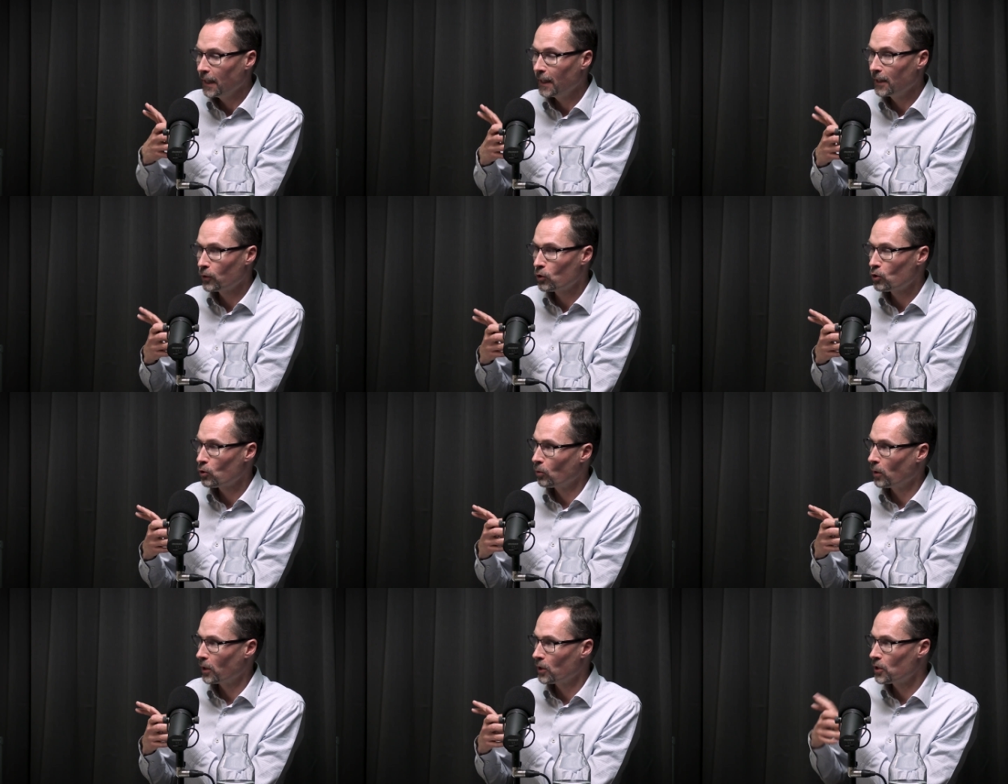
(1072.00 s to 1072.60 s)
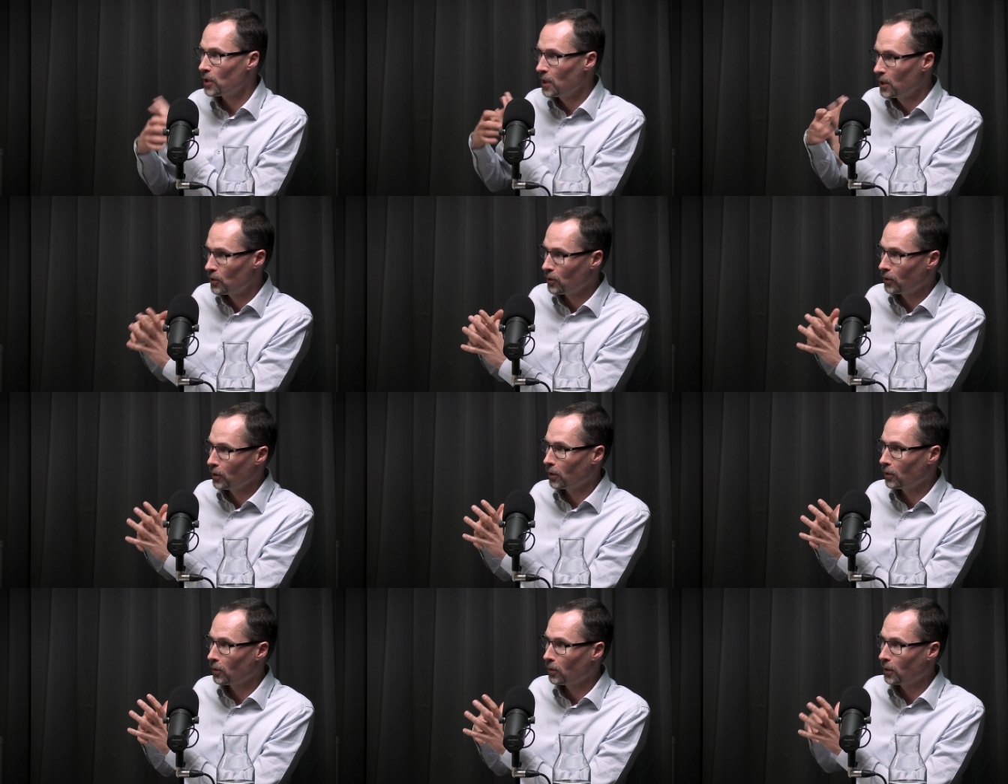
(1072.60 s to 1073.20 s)
into a
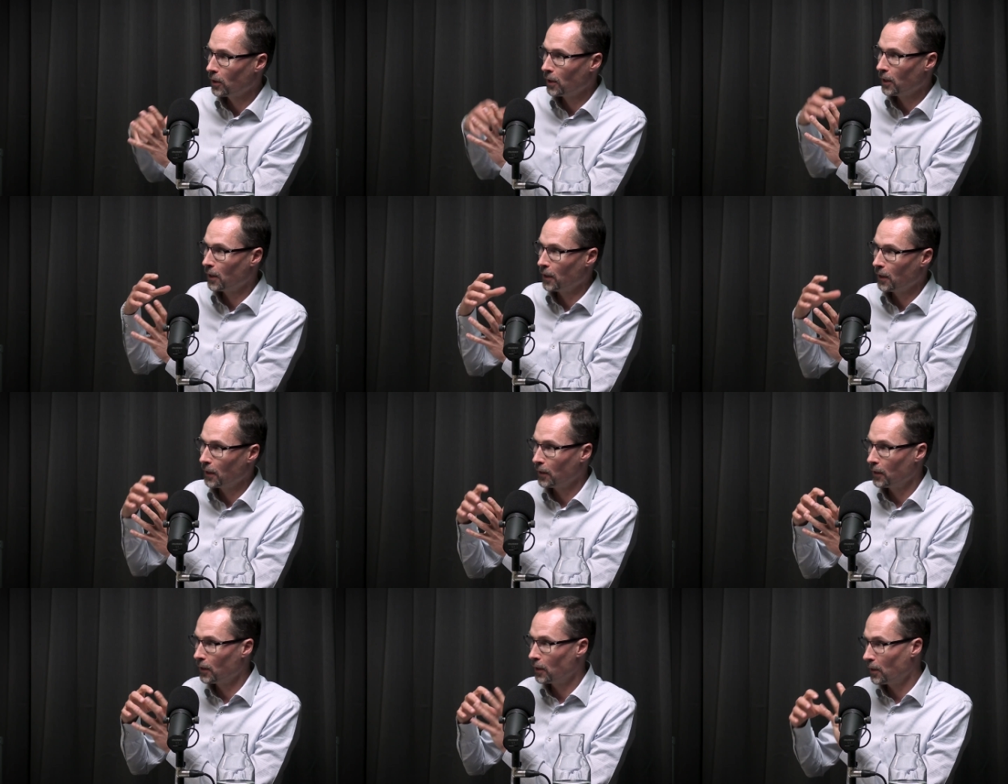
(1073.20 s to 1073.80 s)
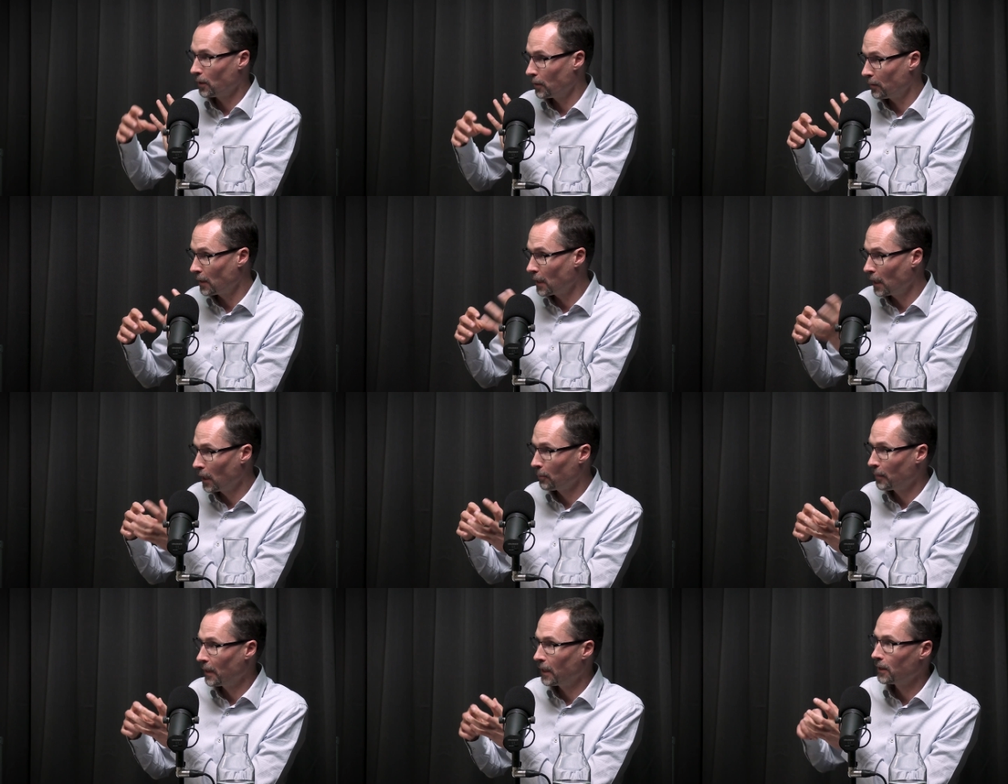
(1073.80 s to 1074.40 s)
seasonal
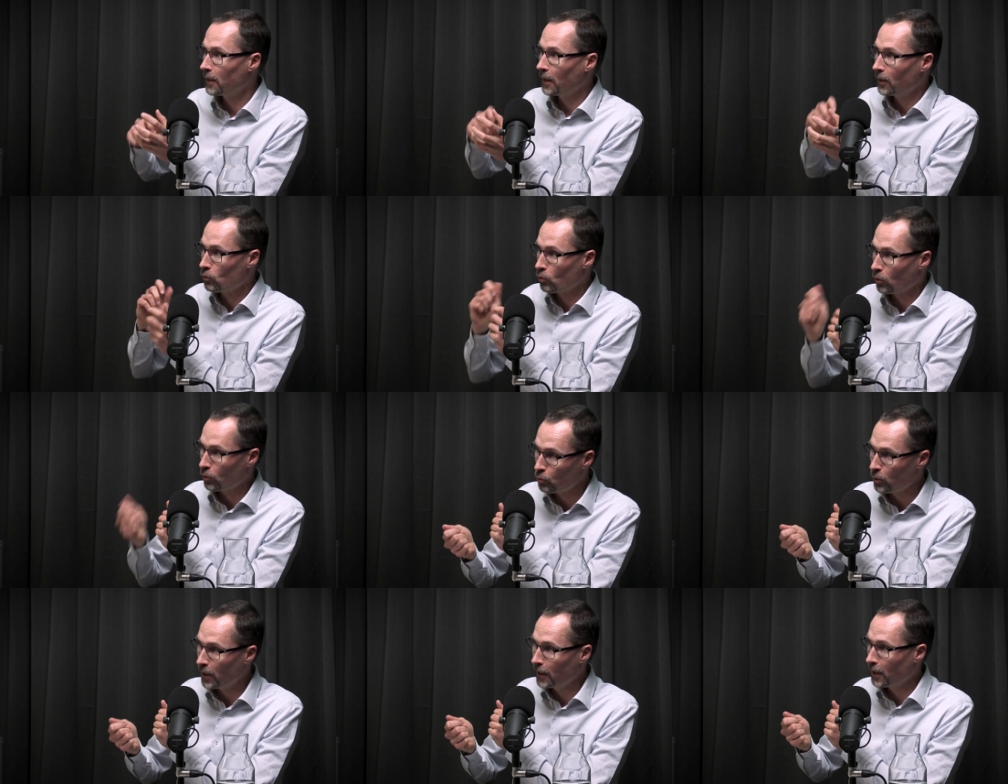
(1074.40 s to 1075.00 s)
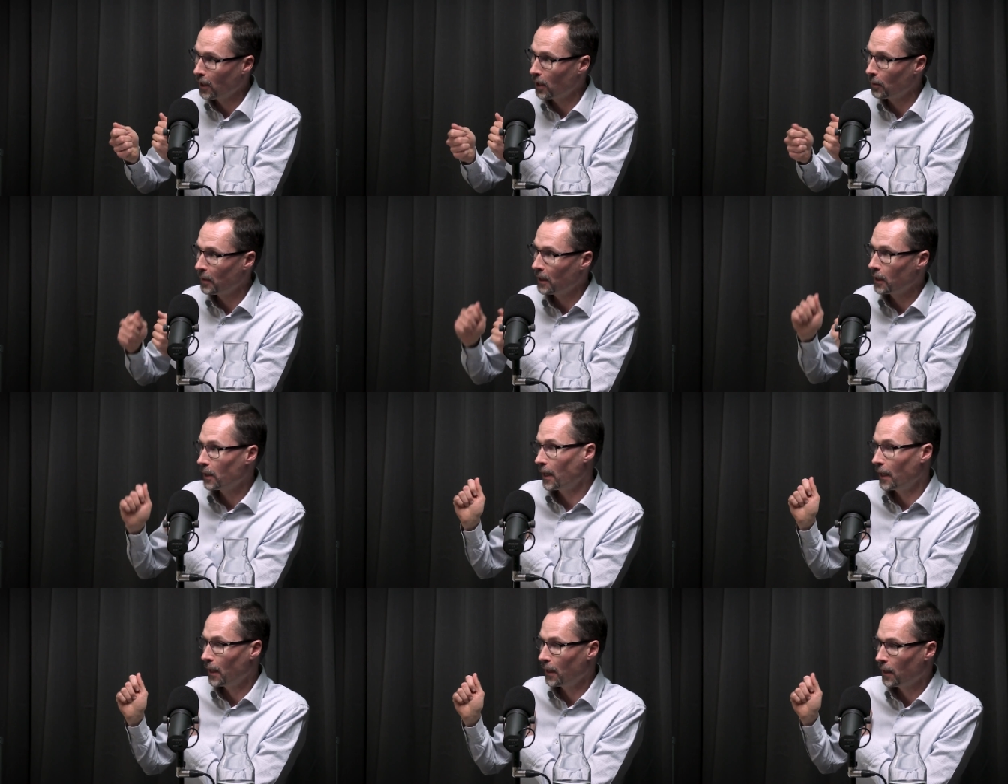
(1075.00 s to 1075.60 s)
element, into a trend
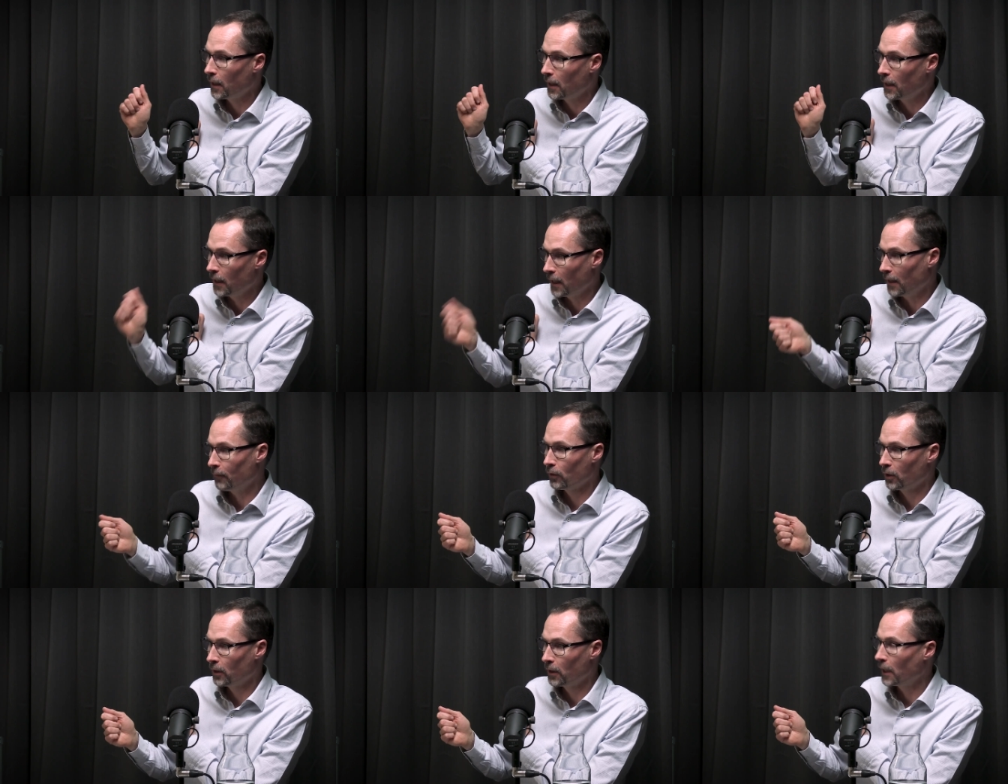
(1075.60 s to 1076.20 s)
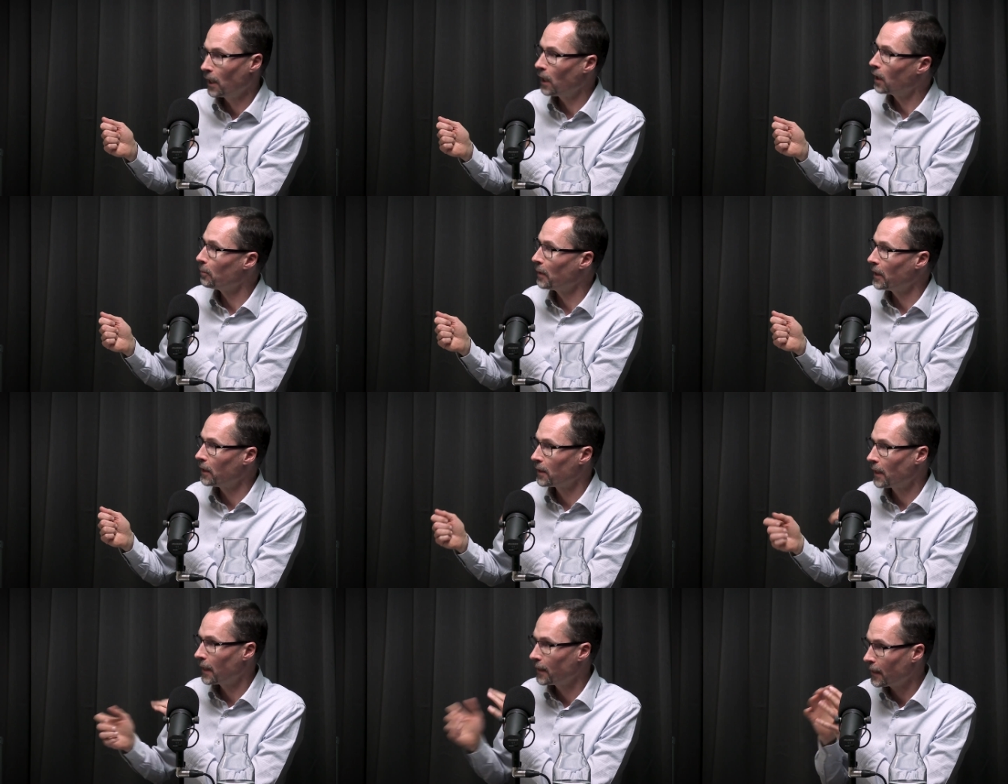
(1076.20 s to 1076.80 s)
element, and a level
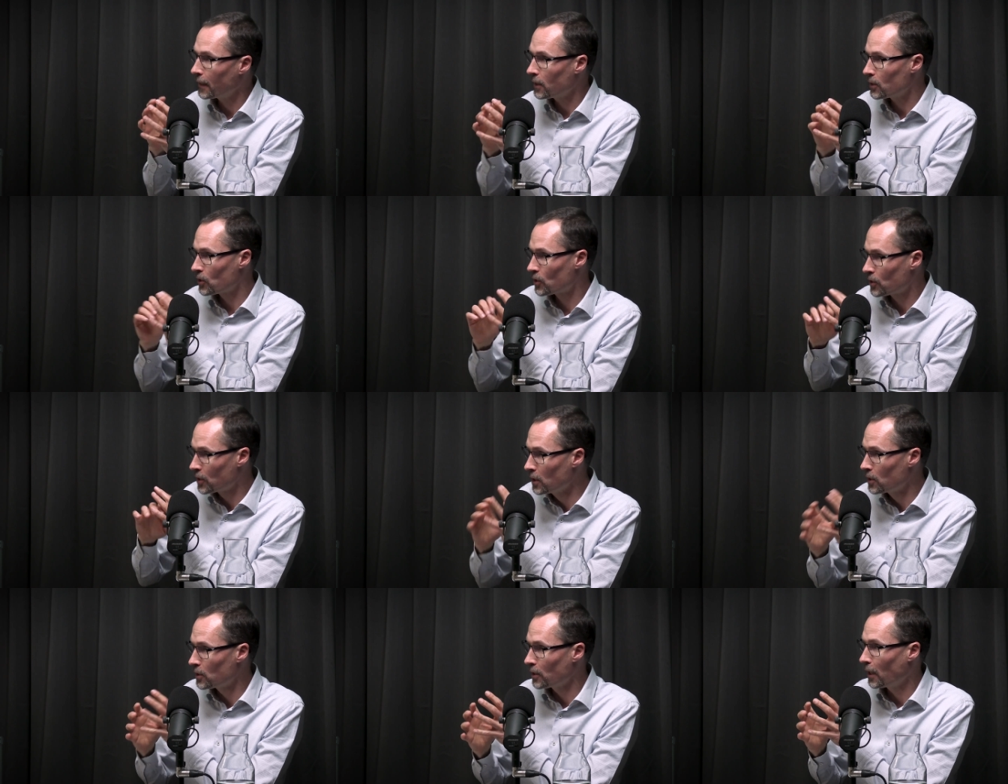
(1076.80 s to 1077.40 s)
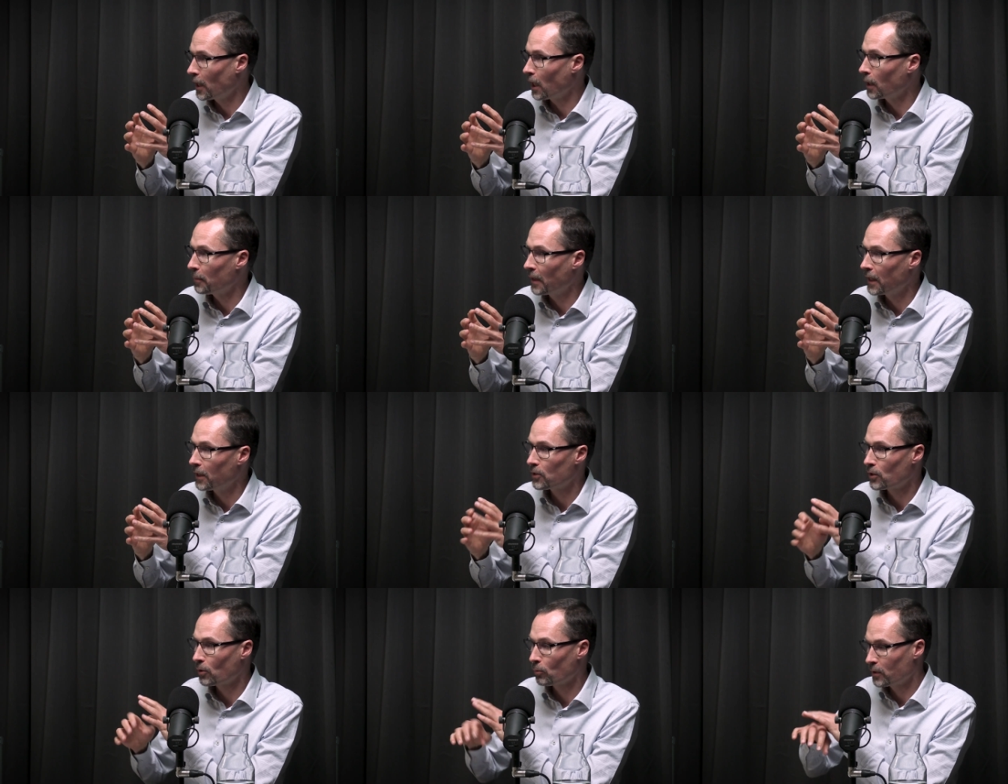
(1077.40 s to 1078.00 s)
element. And that season
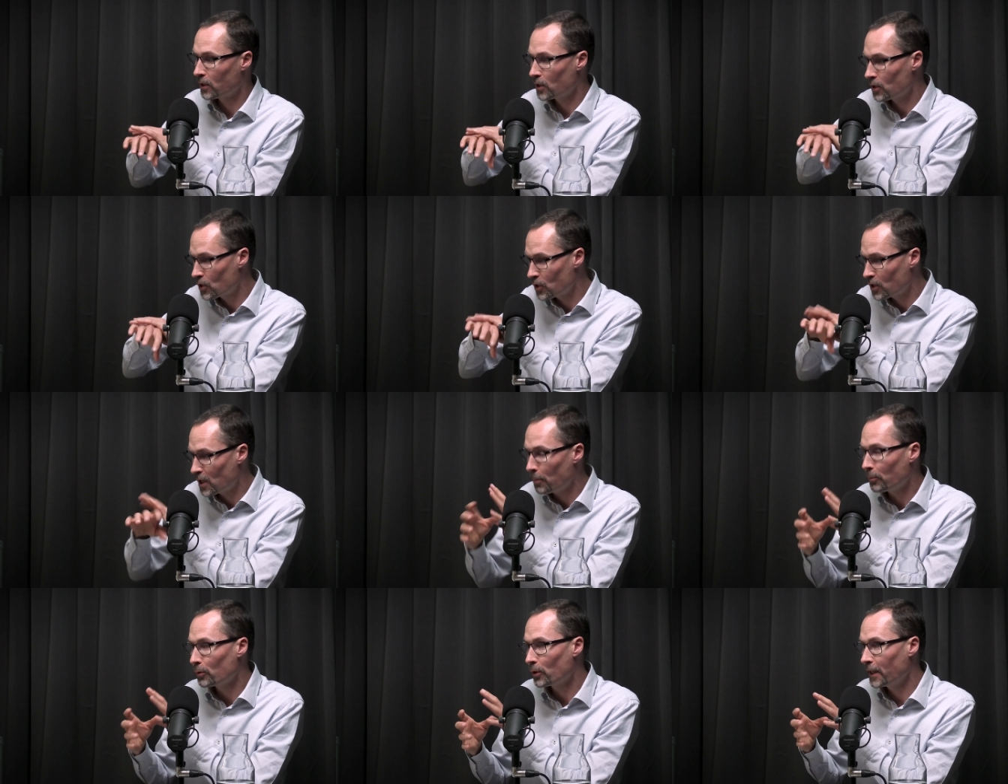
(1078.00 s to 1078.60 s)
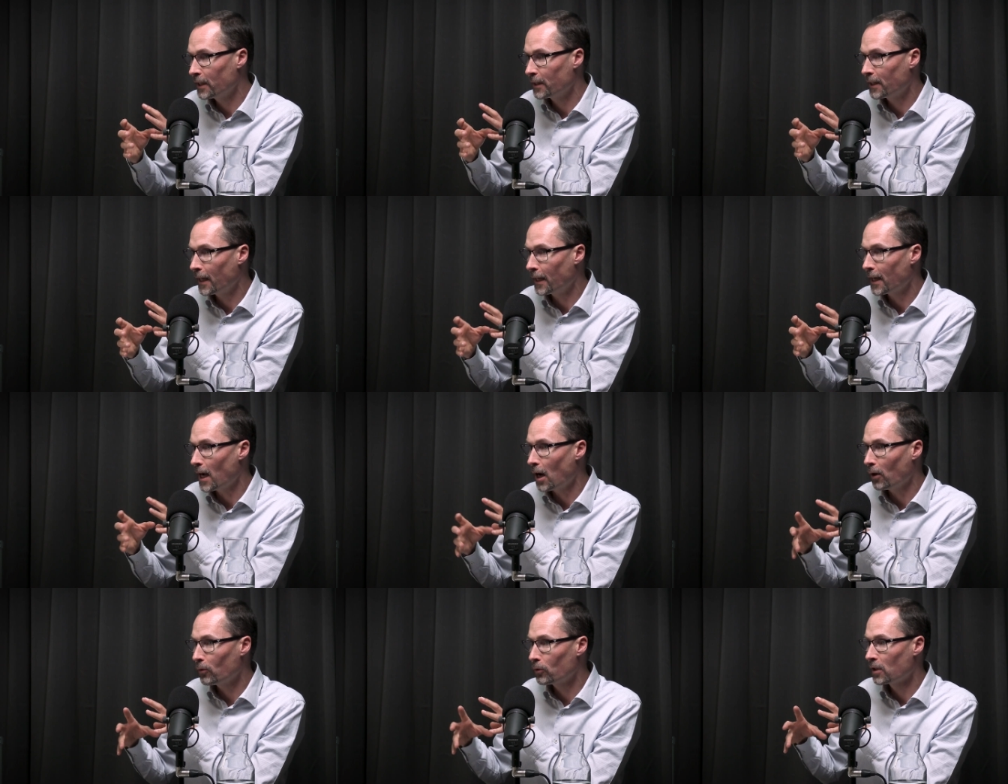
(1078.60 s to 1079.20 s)
element, so we separate
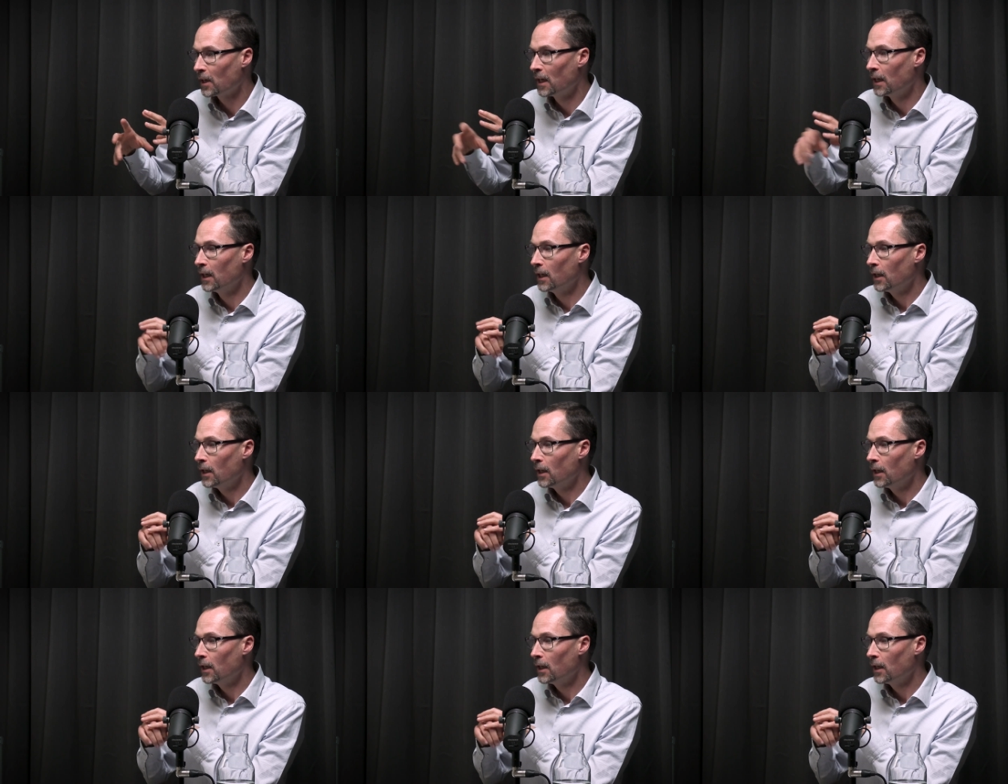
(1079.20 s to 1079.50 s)
that out,